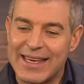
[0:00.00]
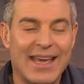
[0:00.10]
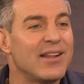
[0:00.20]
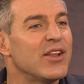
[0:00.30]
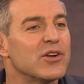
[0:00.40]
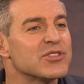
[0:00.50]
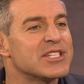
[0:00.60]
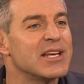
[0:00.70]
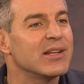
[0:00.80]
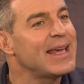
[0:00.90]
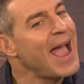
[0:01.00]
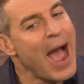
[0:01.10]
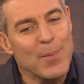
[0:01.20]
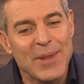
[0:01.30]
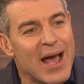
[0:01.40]
Get a little silly.
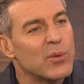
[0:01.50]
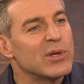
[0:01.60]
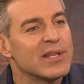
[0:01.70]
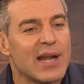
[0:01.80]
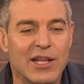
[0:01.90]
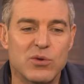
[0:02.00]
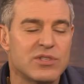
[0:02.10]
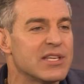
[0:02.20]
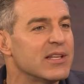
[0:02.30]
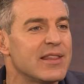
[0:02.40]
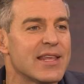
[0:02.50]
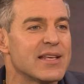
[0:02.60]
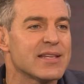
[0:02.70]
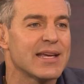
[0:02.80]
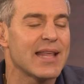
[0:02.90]
I'm down with it. I do silly
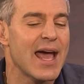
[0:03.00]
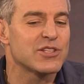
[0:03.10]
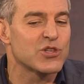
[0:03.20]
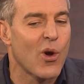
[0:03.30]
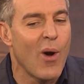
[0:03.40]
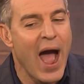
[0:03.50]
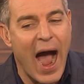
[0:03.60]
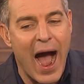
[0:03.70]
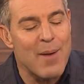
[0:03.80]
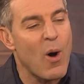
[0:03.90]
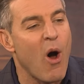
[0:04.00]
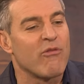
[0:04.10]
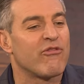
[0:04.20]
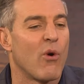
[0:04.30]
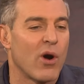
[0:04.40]
things like that. So I'm
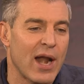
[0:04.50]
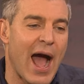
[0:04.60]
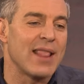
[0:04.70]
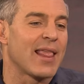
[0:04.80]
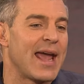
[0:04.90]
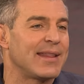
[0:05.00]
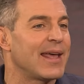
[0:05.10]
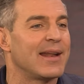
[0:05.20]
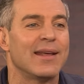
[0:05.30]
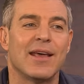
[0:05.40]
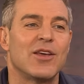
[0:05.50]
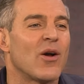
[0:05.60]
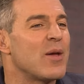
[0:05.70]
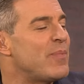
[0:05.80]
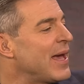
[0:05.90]
all for it. I liked it. You
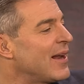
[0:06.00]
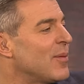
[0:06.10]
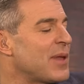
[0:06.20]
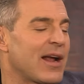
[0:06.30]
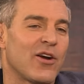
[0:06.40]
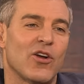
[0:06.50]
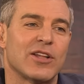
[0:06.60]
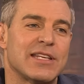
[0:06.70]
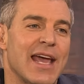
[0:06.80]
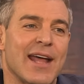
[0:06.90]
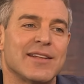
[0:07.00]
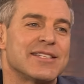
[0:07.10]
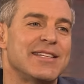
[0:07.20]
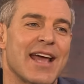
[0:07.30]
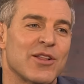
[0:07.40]
know, him picking up that girl at the end to
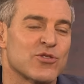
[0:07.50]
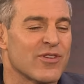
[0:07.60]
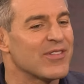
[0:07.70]
see Taylor Swift.